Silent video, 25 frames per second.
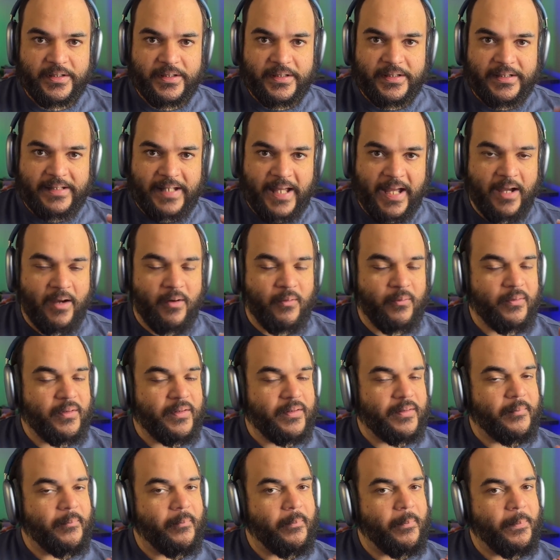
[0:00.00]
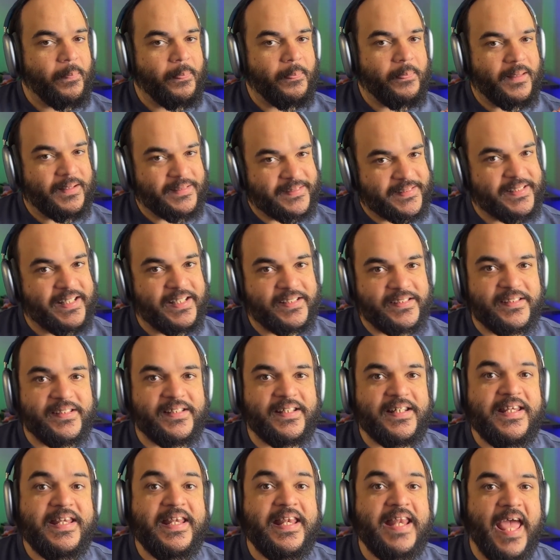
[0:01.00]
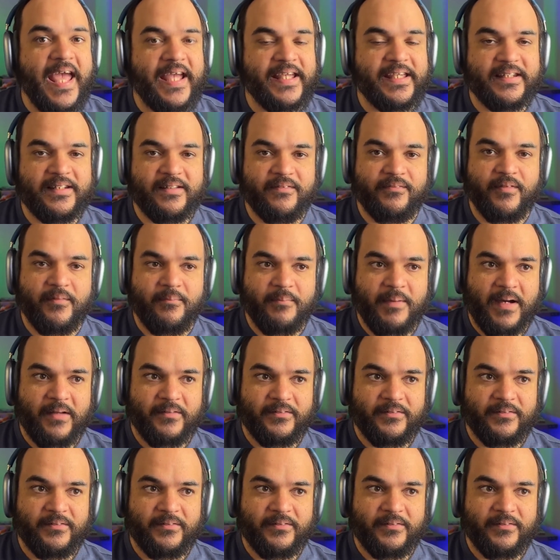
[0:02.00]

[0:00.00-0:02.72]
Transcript: Now, let's get to the negative about